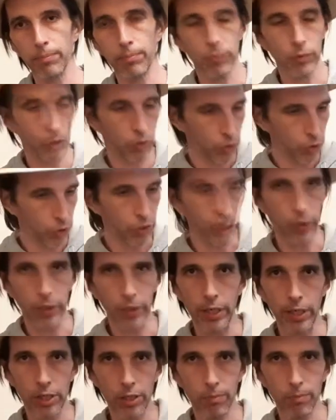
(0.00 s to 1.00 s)
just so I can
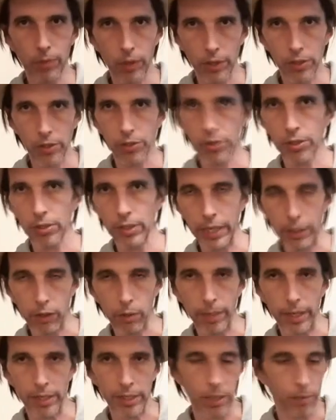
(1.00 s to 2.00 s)
get some nice
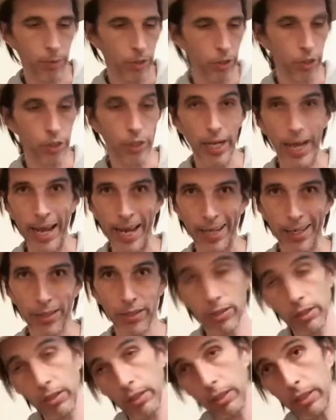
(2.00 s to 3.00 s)
narrowband images and
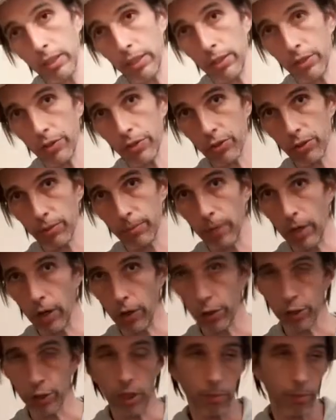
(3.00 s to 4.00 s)
some
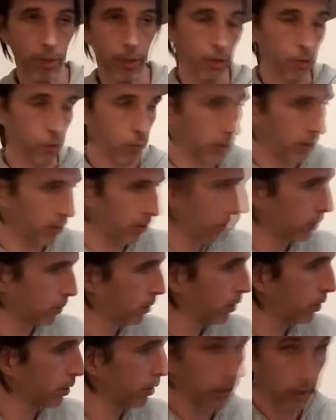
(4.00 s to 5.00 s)
RGB as well,
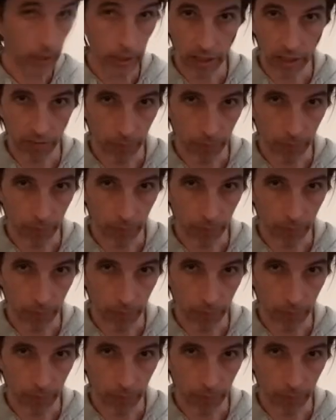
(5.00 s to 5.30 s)
if